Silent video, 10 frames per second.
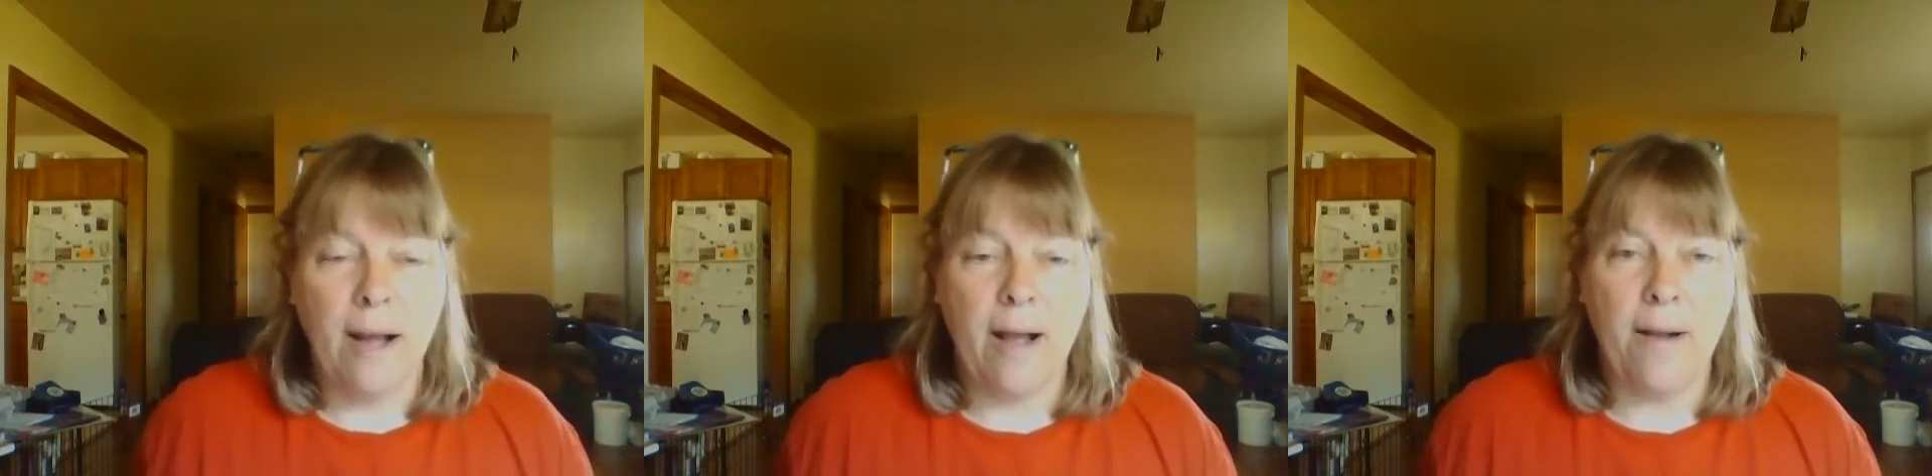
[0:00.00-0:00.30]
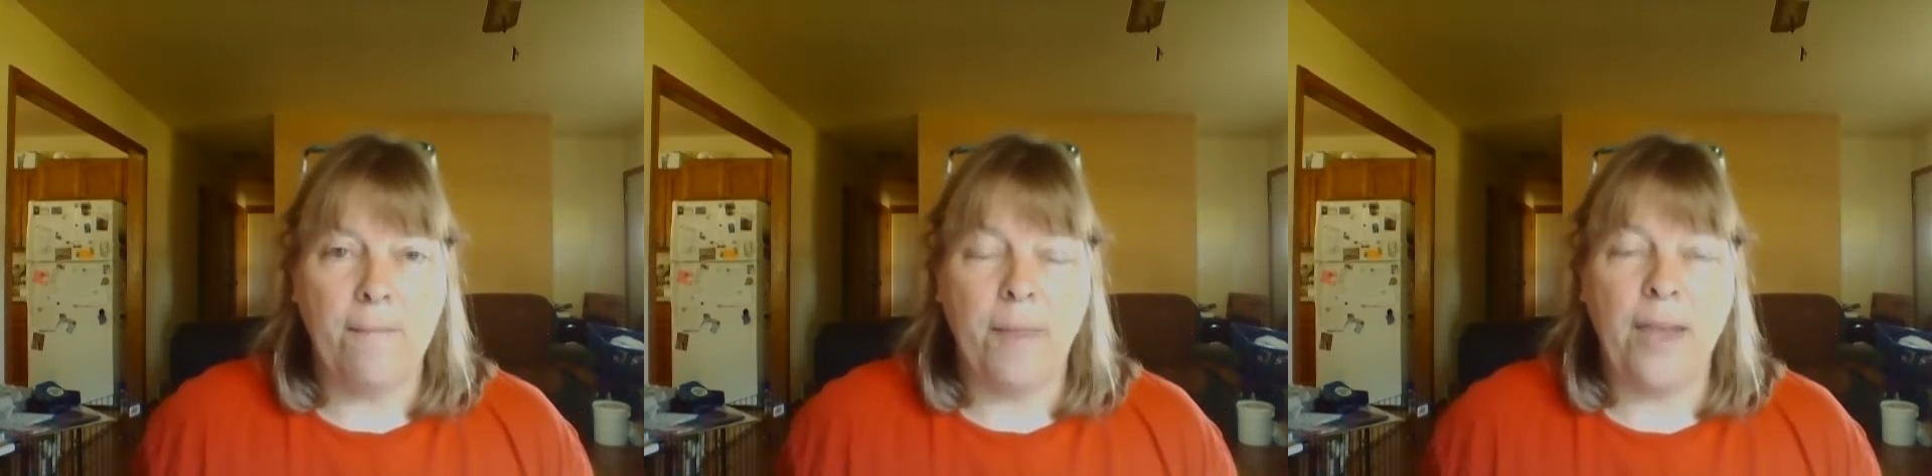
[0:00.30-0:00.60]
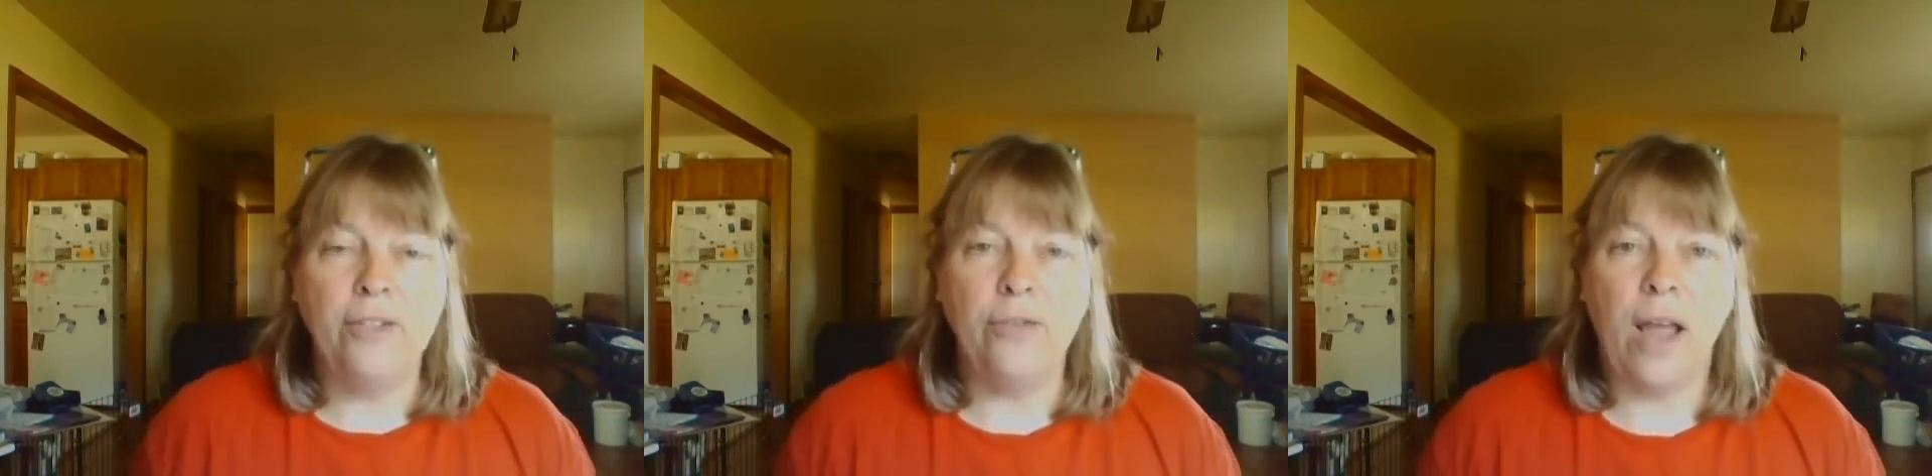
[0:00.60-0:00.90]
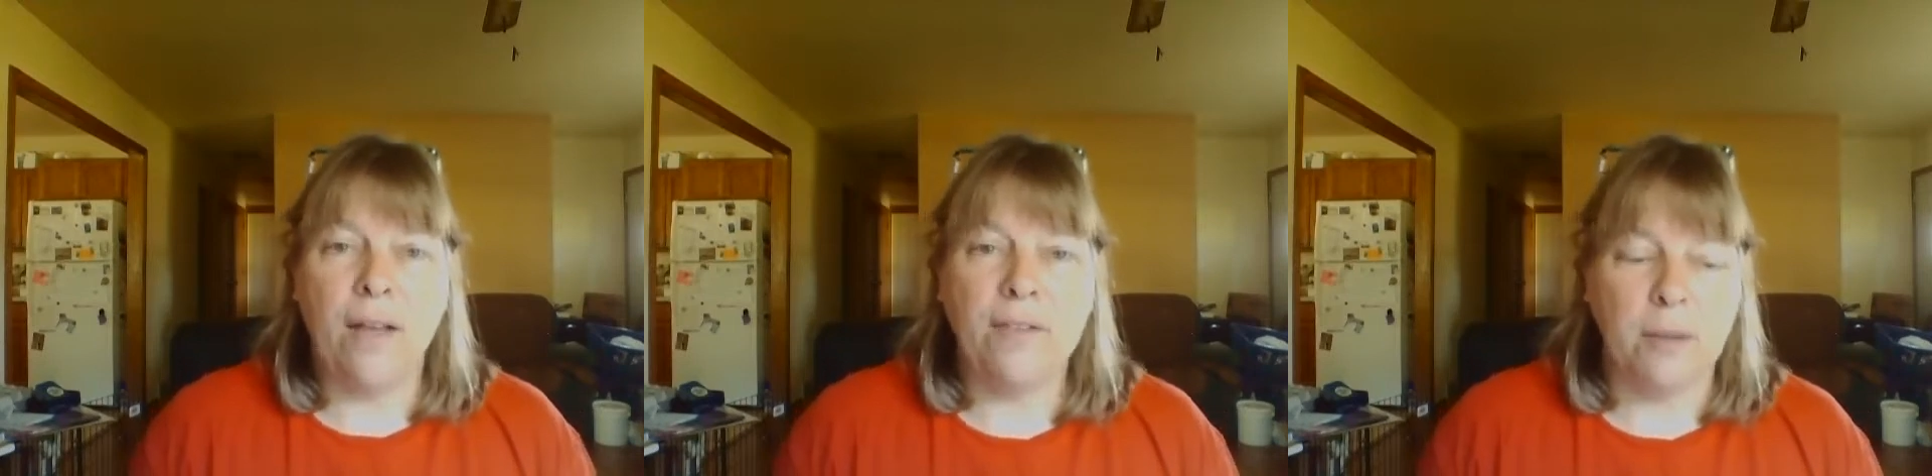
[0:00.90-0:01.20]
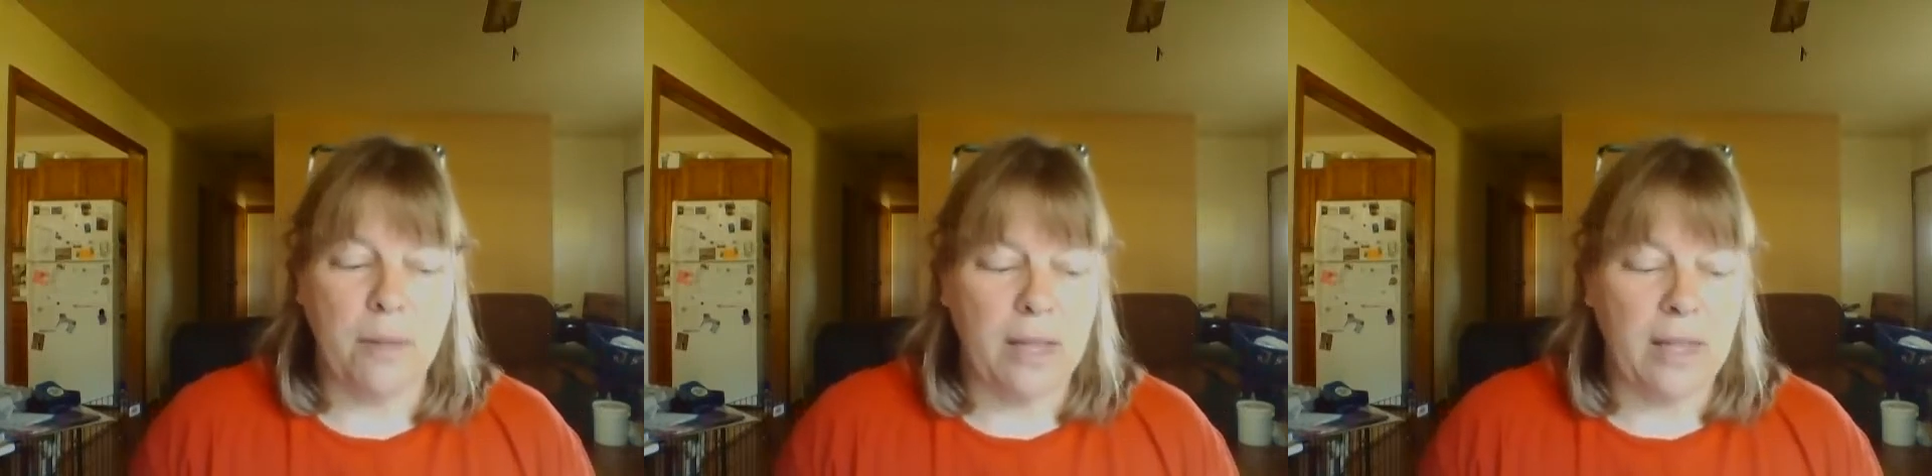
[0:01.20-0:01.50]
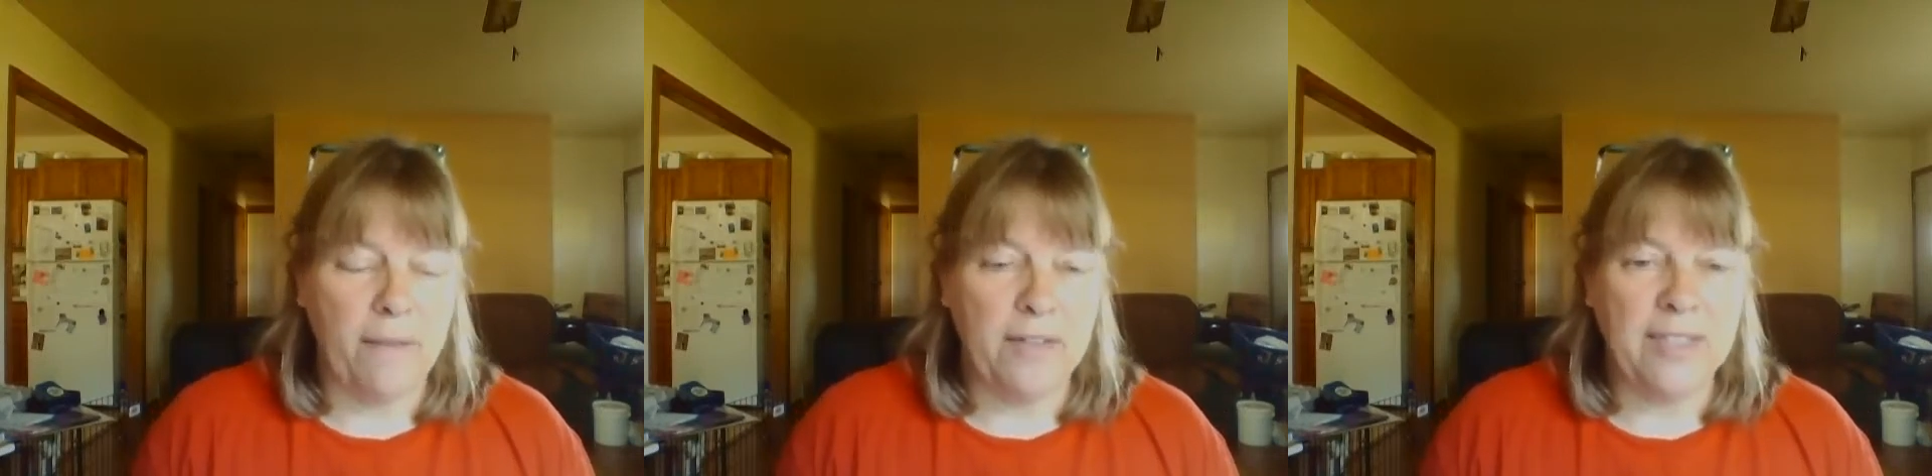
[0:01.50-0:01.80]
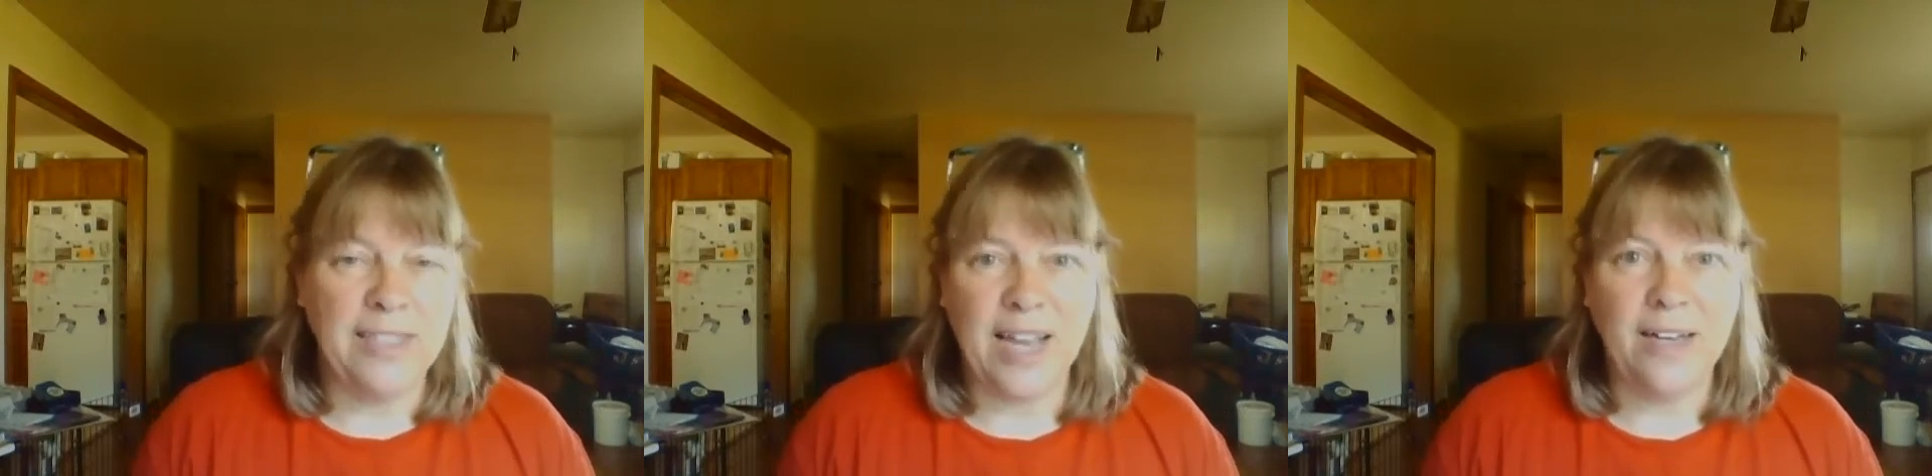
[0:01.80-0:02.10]
I do have some
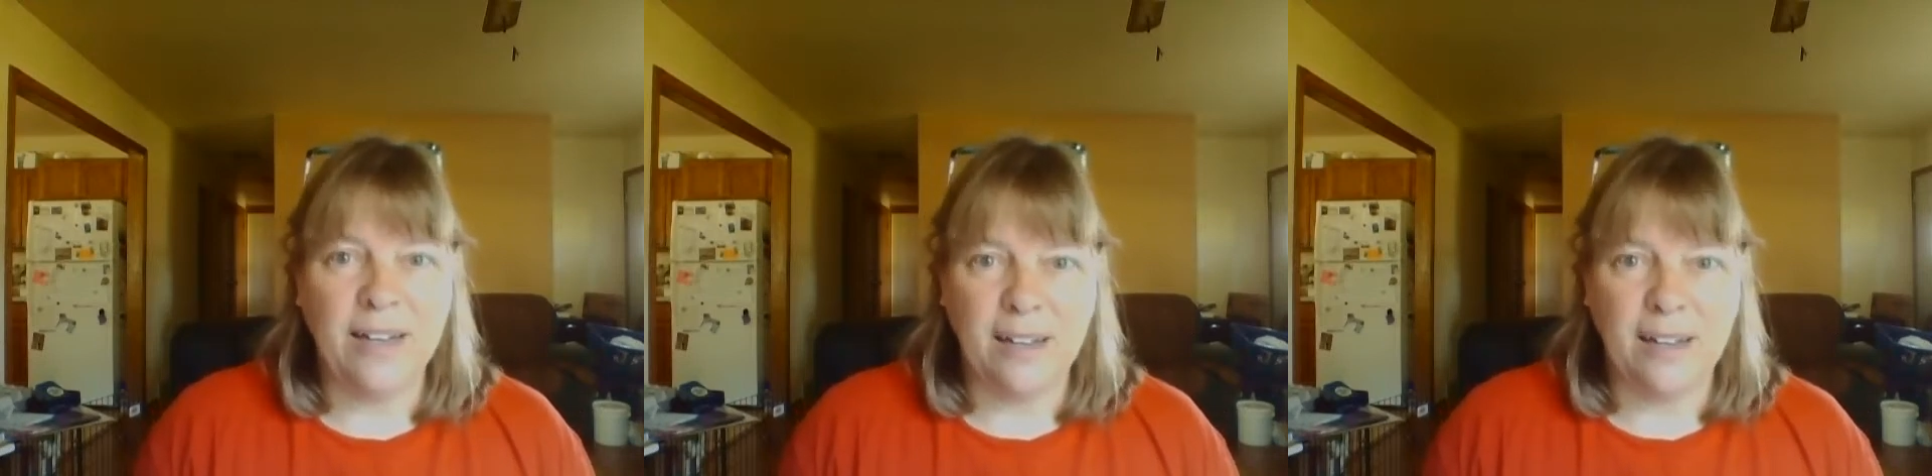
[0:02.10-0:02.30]
11, 10,